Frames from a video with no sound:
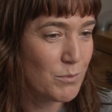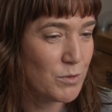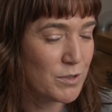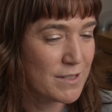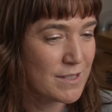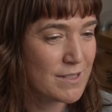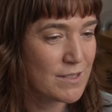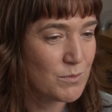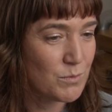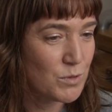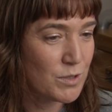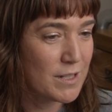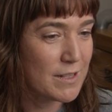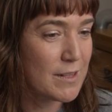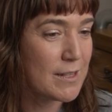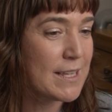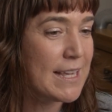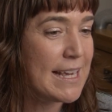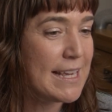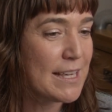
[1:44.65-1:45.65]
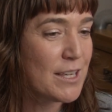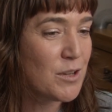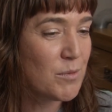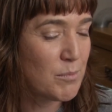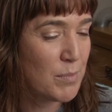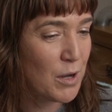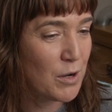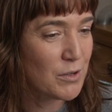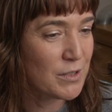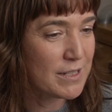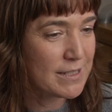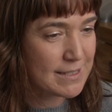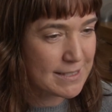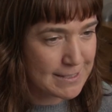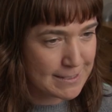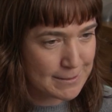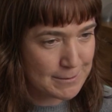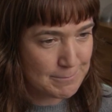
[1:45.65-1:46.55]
What are the key components?